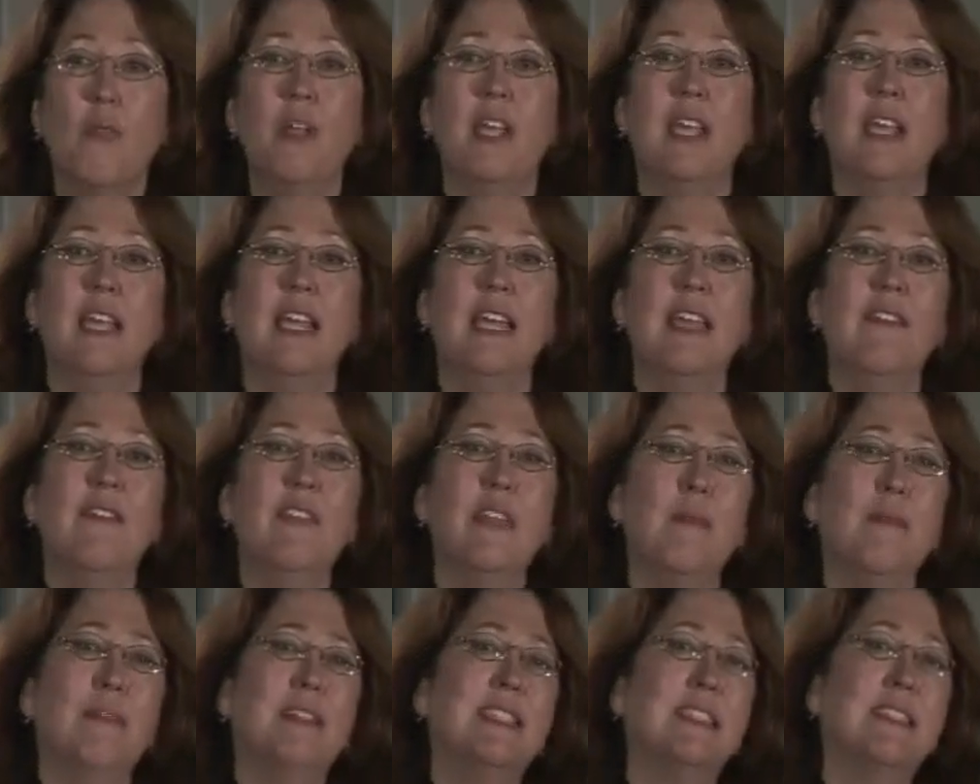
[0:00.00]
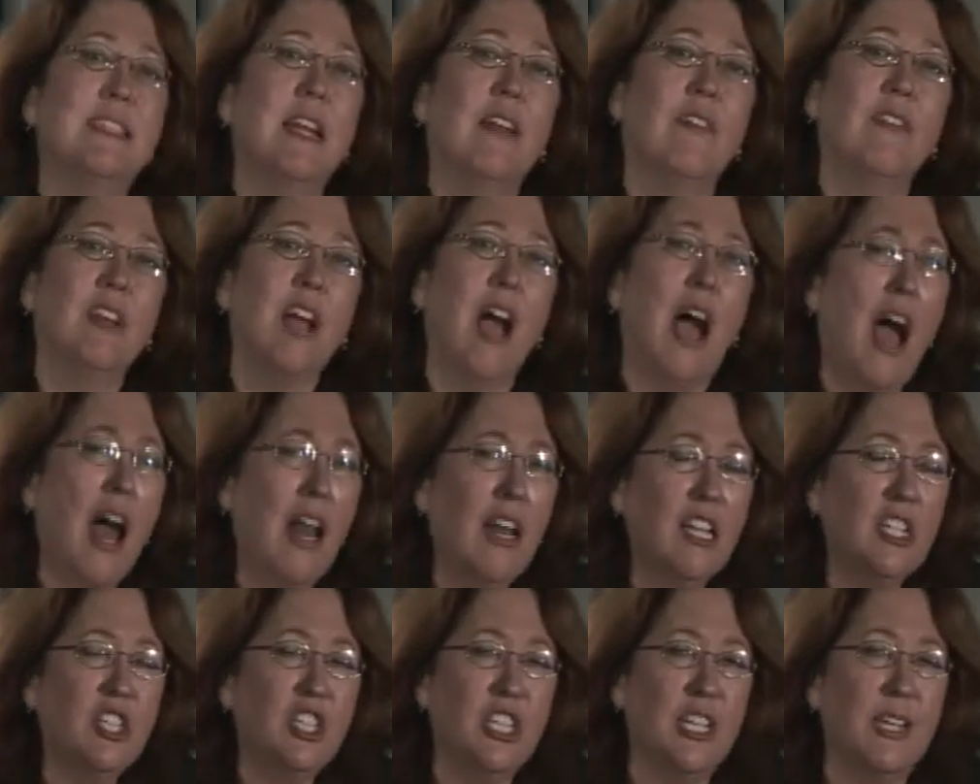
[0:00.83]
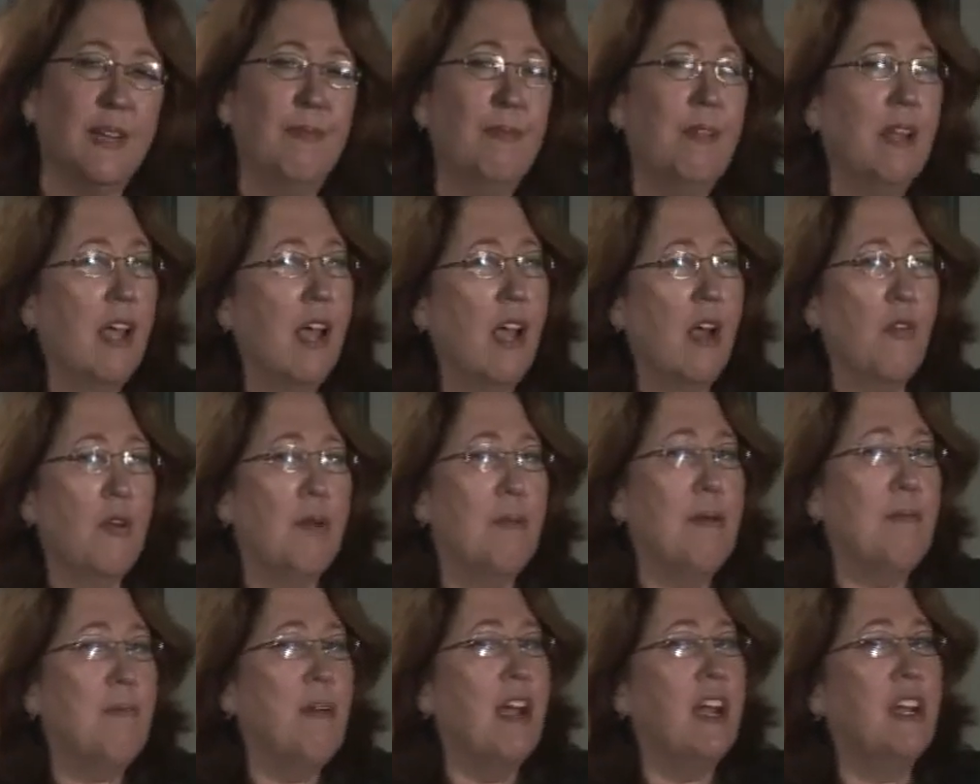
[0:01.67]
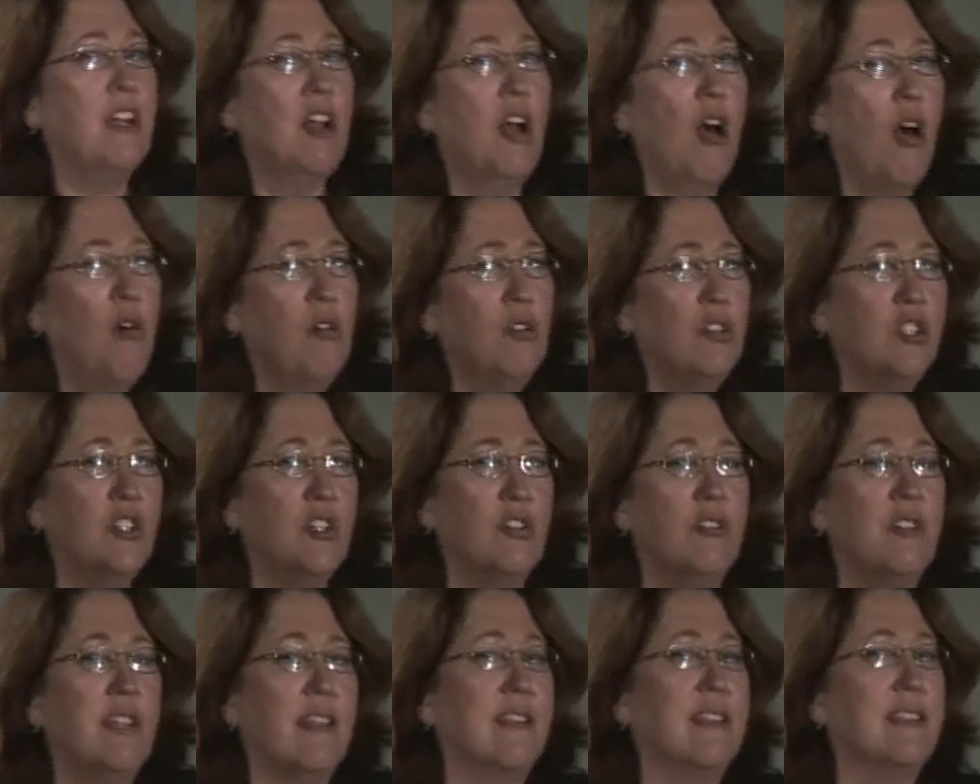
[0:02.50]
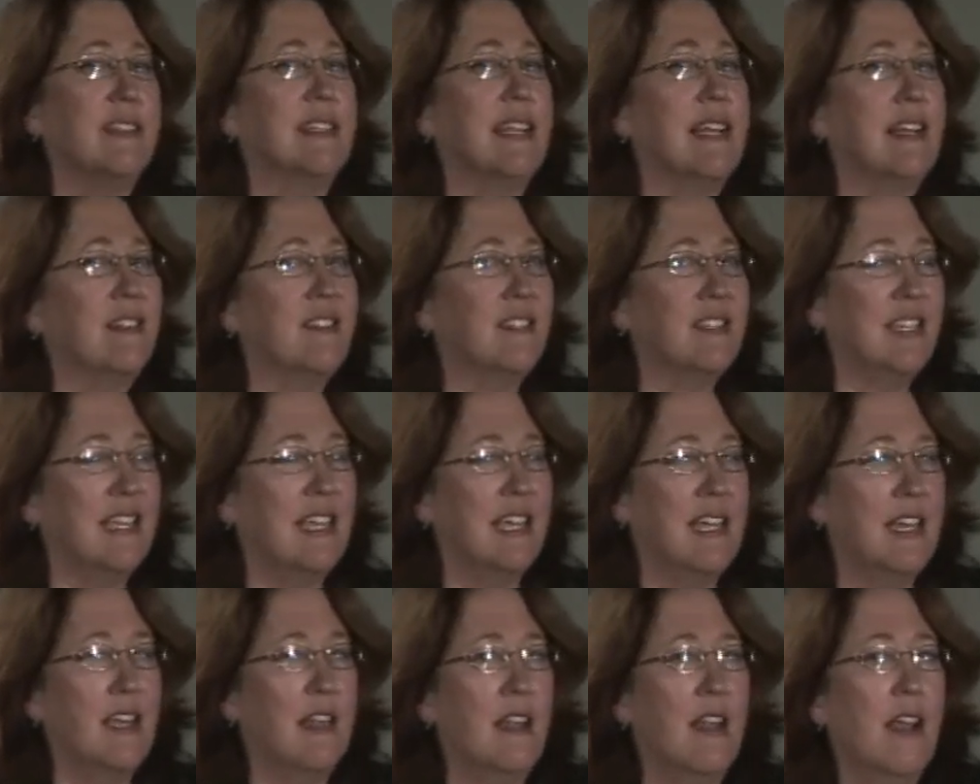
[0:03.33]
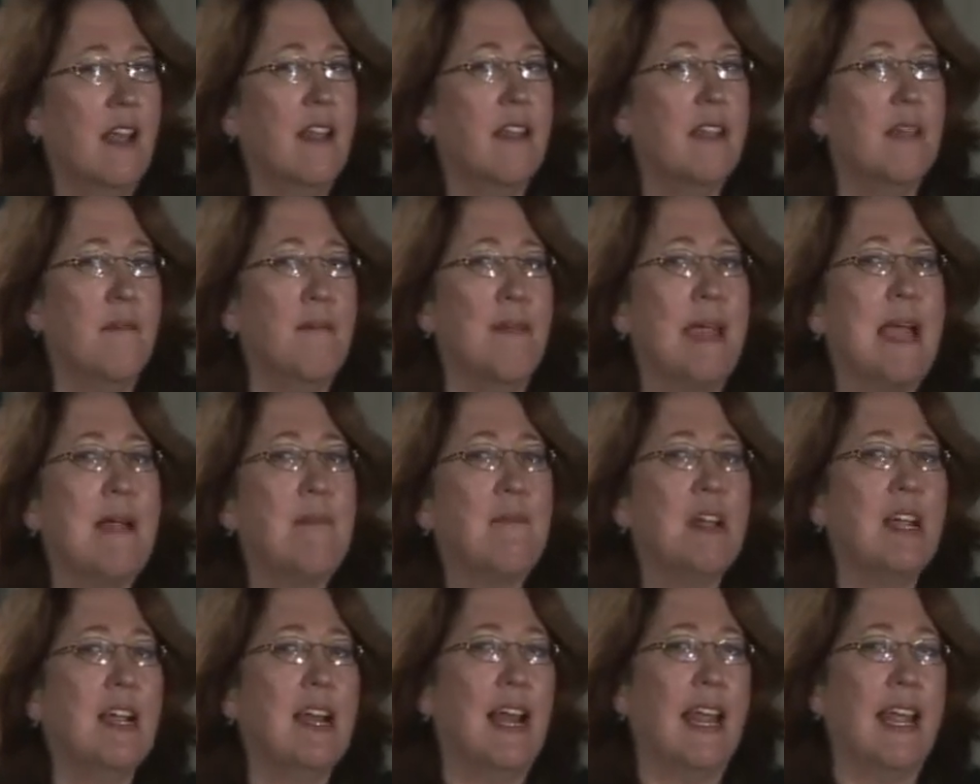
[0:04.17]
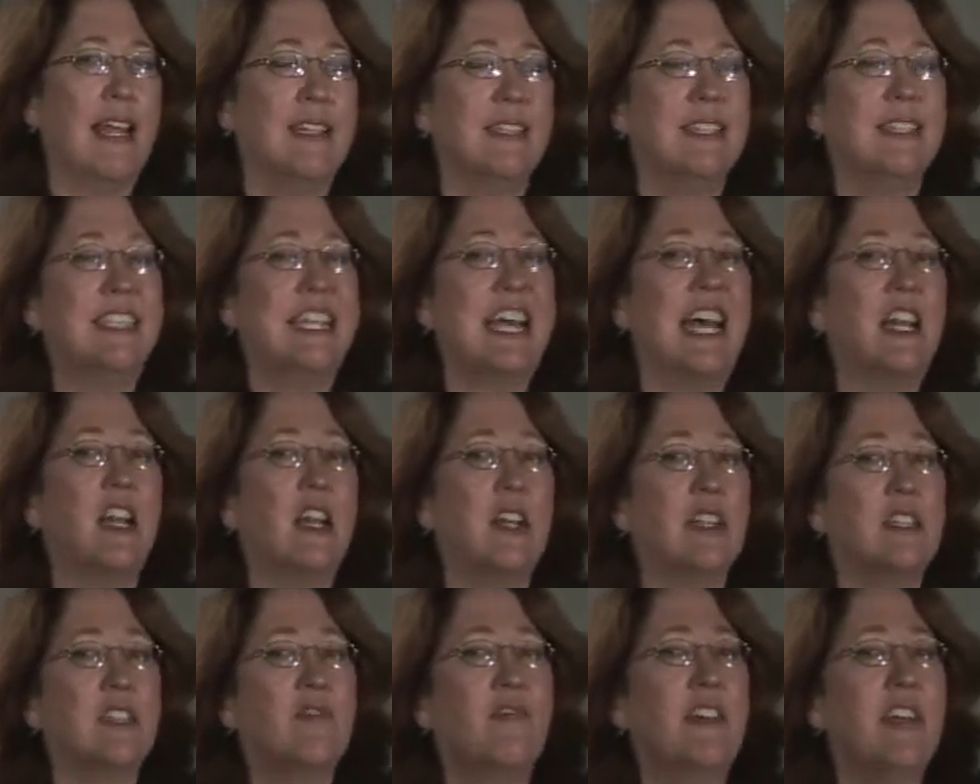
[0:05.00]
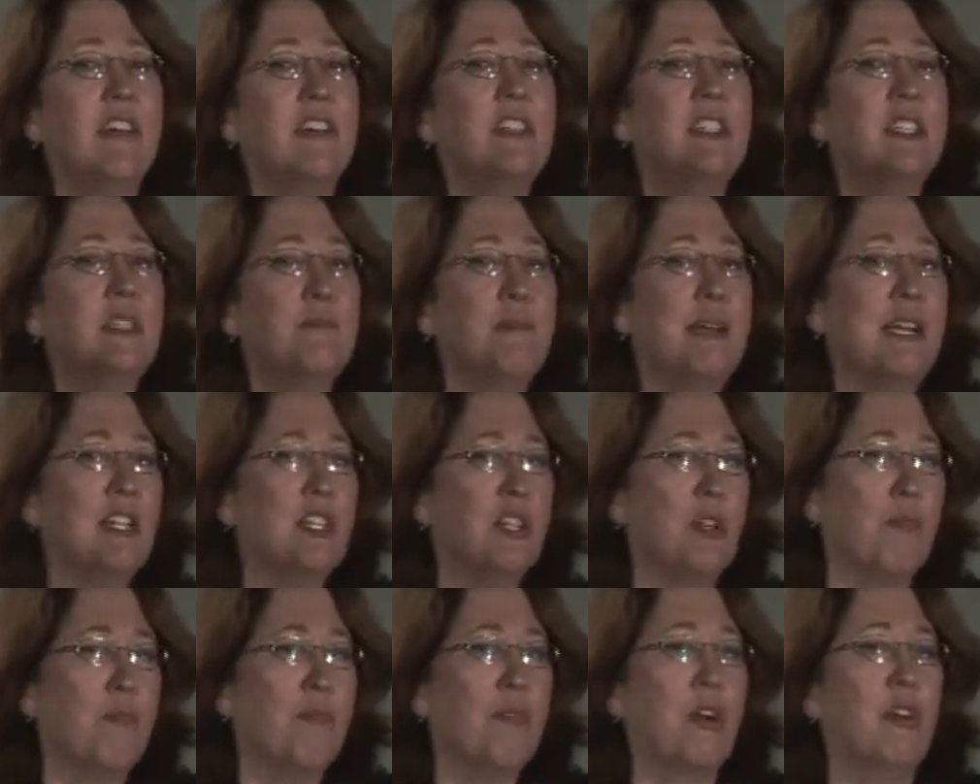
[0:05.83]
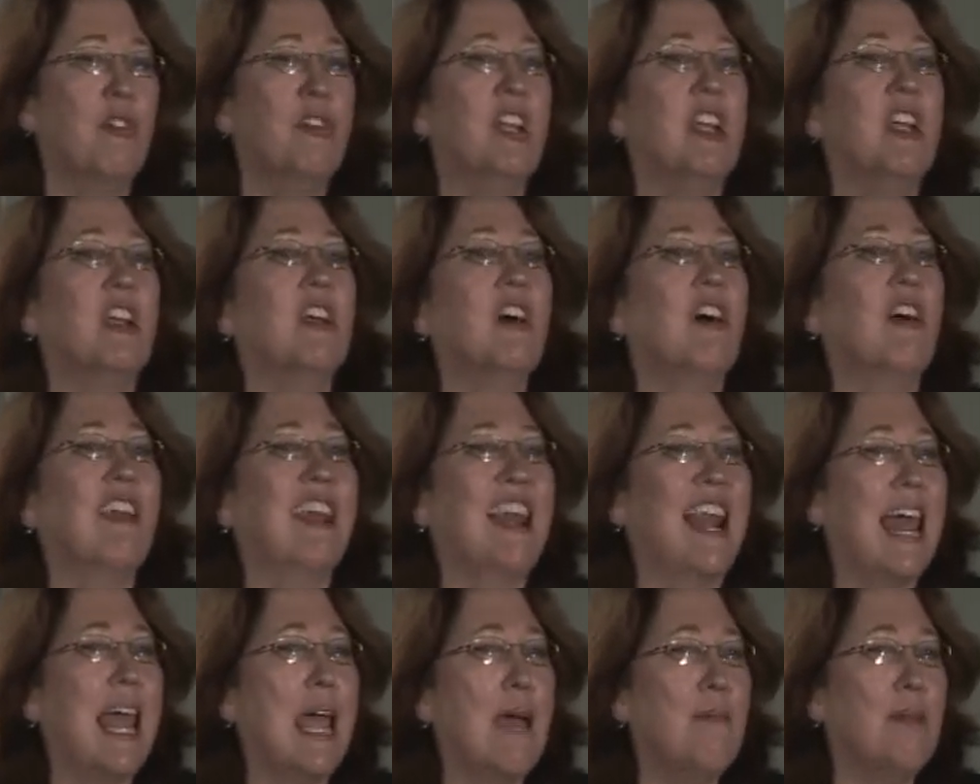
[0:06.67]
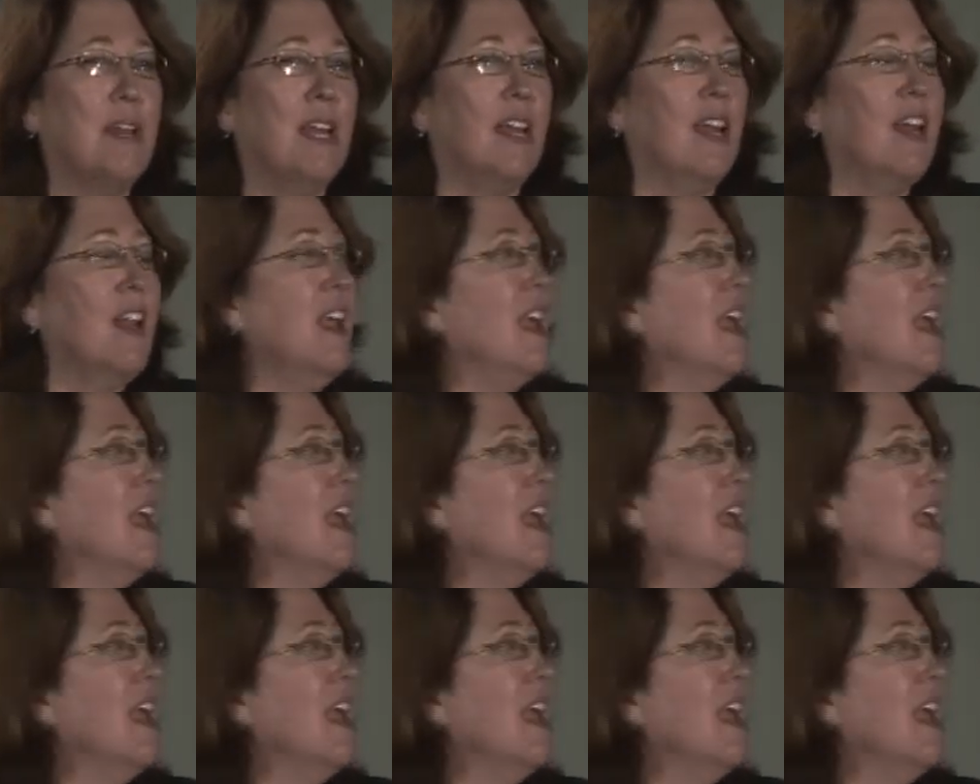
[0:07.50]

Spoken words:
We can give them, instead of collagen, remember I told you that the cells in the mammary gland sat on a very special protein called laminin.